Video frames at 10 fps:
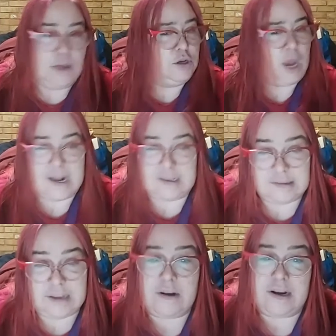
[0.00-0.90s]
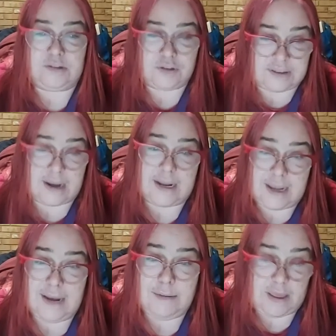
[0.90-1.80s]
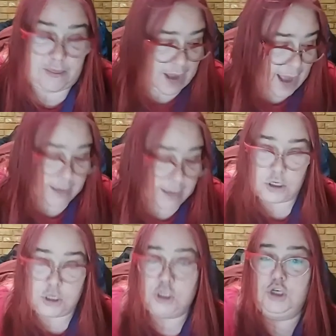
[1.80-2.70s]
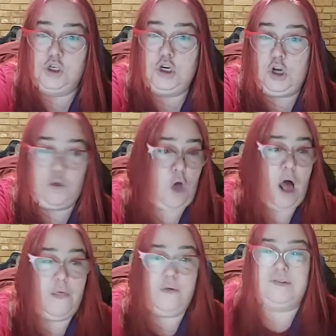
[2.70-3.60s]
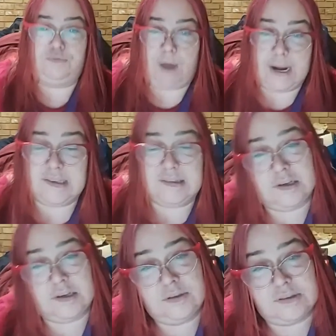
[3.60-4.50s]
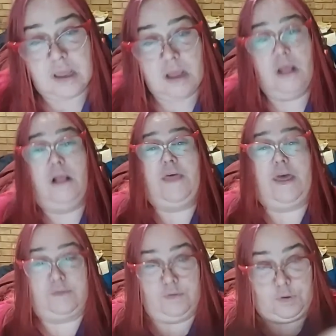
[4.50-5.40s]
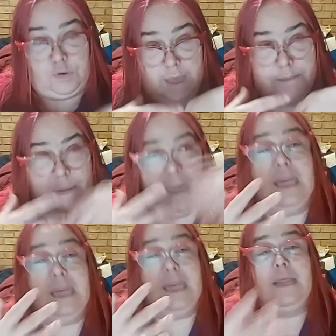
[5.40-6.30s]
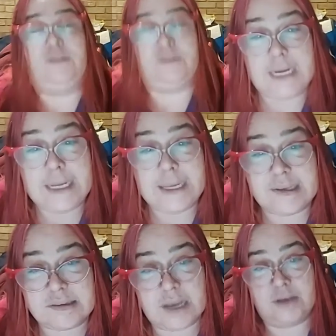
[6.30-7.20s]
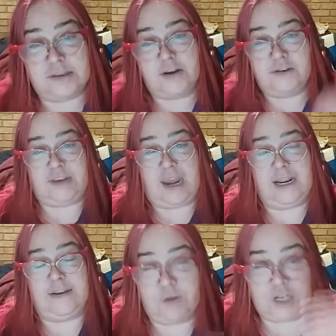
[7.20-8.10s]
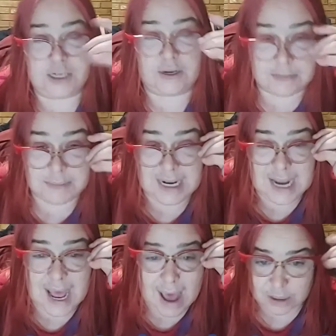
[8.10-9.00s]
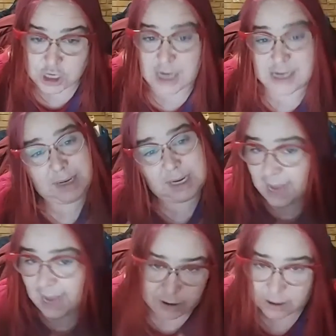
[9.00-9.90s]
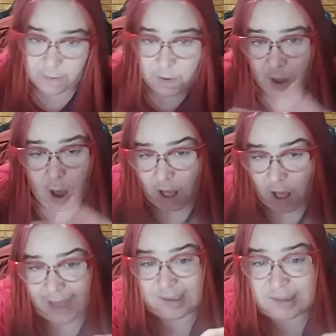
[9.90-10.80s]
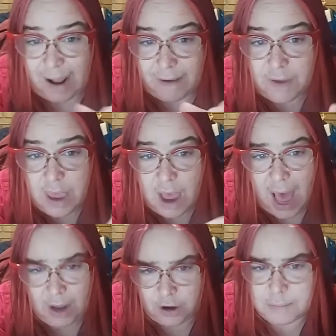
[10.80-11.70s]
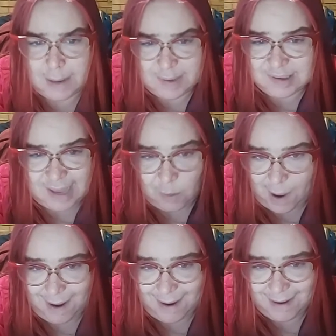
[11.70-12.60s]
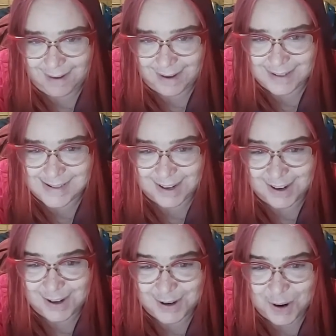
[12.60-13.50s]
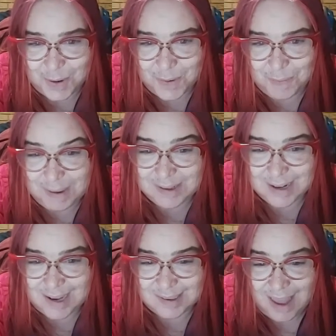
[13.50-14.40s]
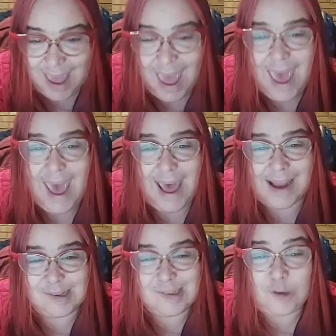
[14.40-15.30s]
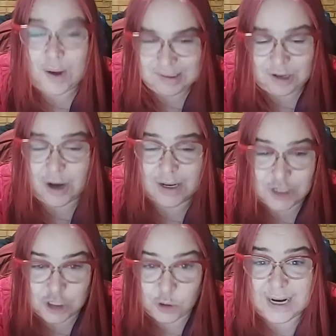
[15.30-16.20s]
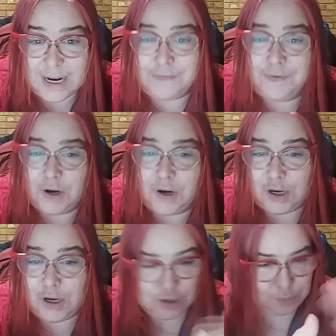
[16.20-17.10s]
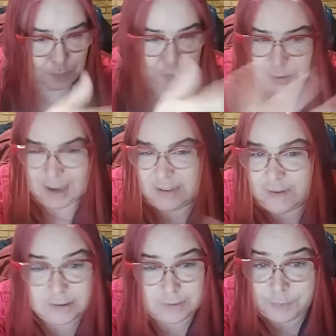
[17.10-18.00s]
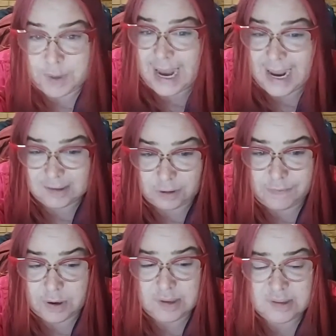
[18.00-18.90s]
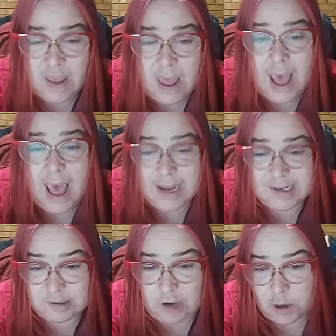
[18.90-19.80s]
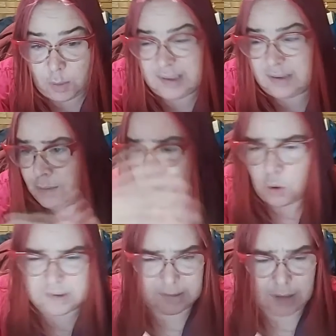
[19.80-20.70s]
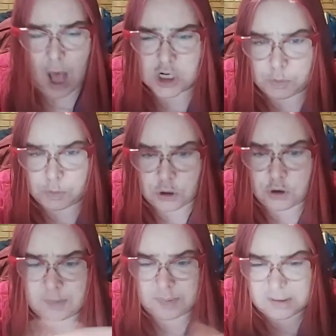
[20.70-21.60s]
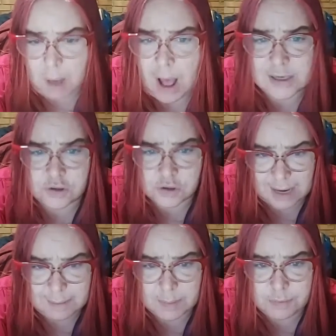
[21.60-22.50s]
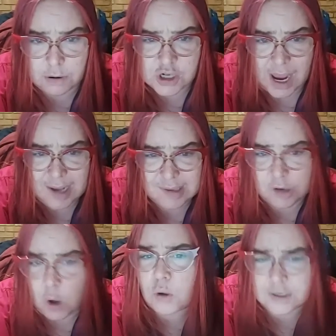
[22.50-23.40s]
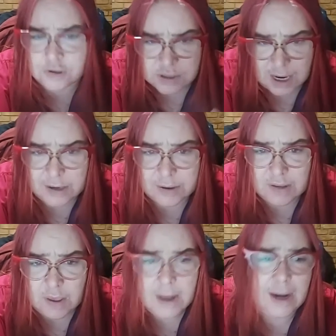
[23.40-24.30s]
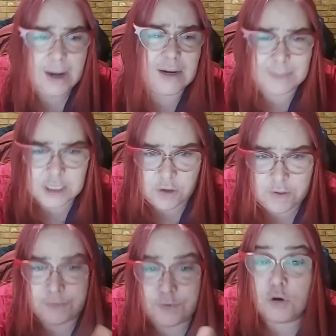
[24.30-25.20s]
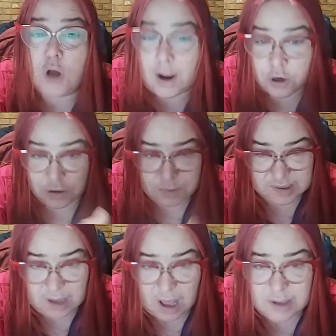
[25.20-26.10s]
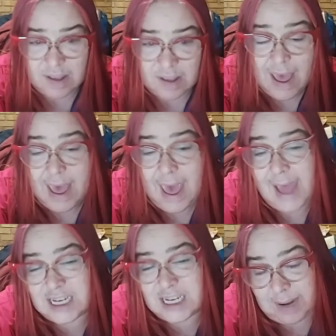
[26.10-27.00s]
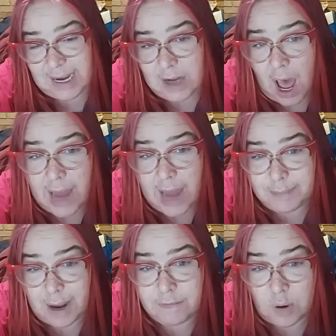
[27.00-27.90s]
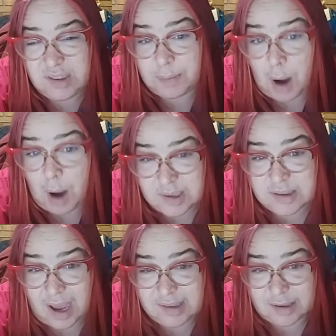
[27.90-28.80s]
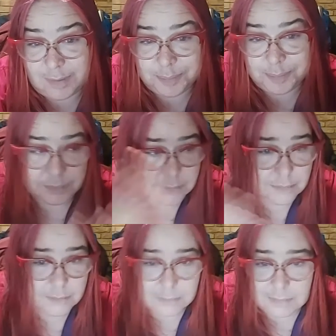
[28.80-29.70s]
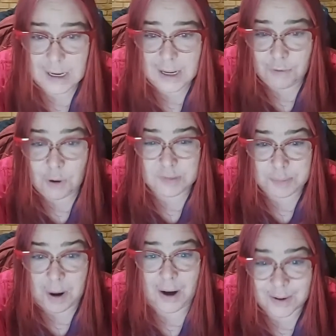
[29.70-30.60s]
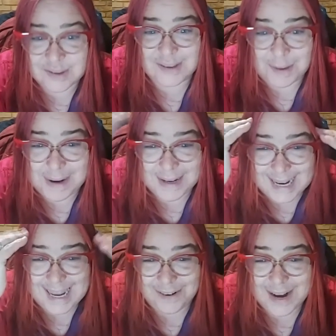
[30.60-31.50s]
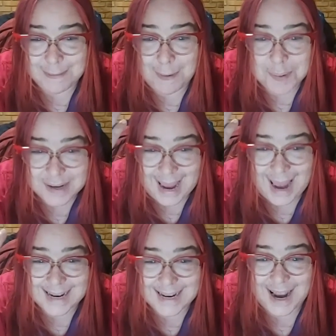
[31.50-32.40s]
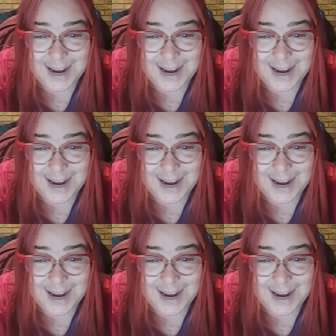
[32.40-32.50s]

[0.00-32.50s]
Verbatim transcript: Not necessarily. So suddenly hit me that I can, you know, all those writing skills, that, uh, media, those media skills, and understanding of reaching out to media, how to talk to media, how to all that stuff. I could maybe segue into you know business and so i started doing it for you know just putting myself out as a freelancer at first and started with some you know entrepreneurs and small entertainment projects local entertainers oh let me do this few got good results ended up getting hired by rosa parks cousin Rosa Parks. I mean, like here I am up in Canada.